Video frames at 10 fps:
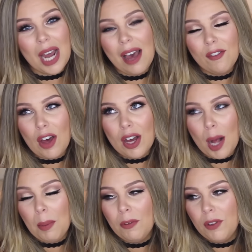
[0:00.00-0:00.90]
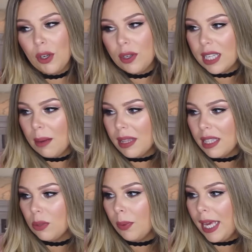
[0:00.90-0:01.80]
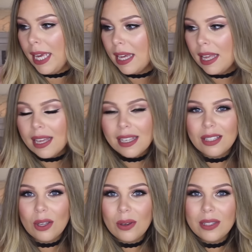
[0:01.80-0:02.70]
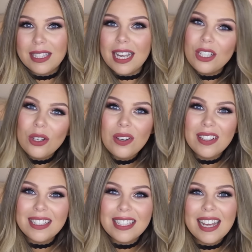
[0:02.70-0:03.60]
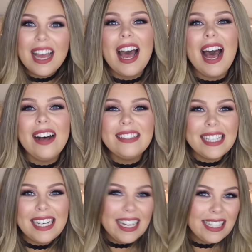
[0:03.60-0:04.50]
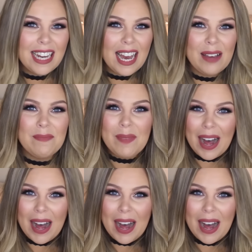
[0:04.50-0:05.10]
I have a couple of videos coming this week, so stay tuned. I'll see you next time.